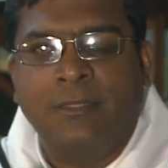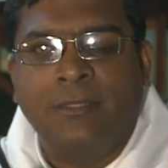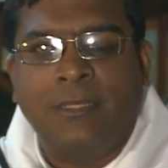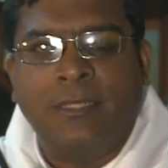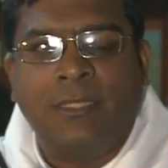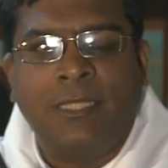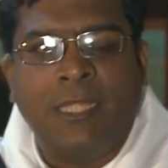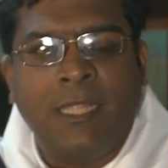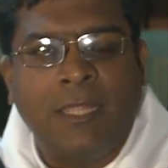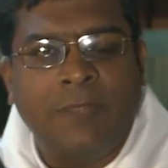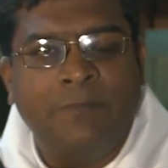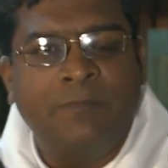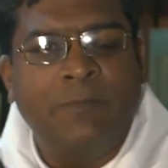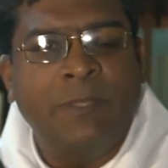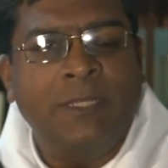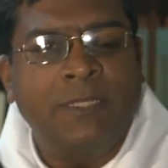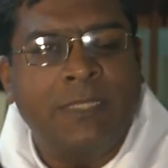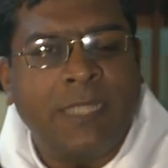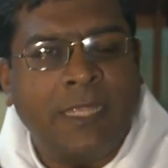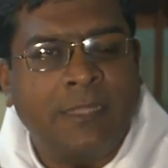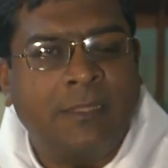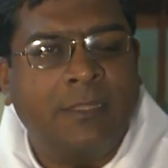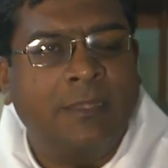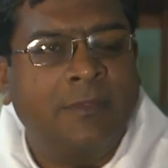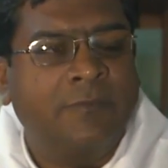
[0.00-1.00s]
that they have been
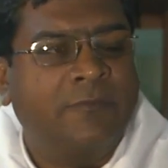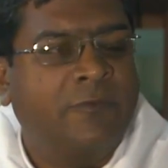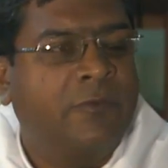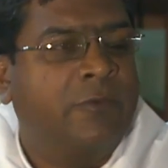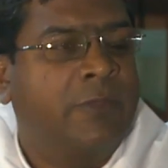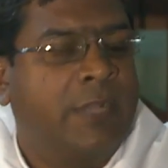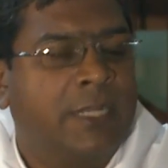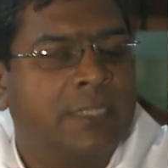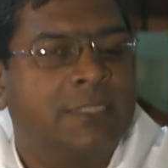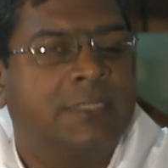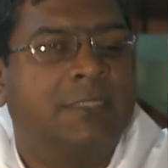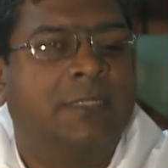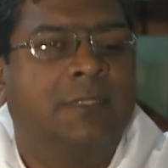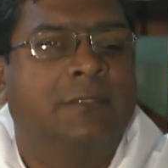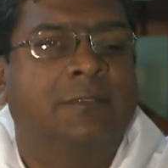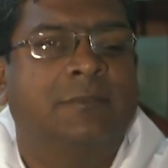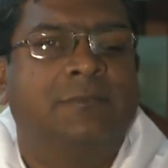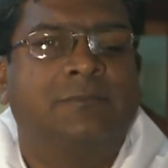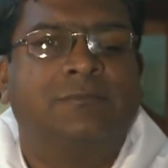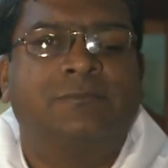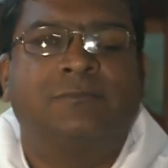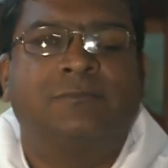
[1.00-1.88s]
taking for granted,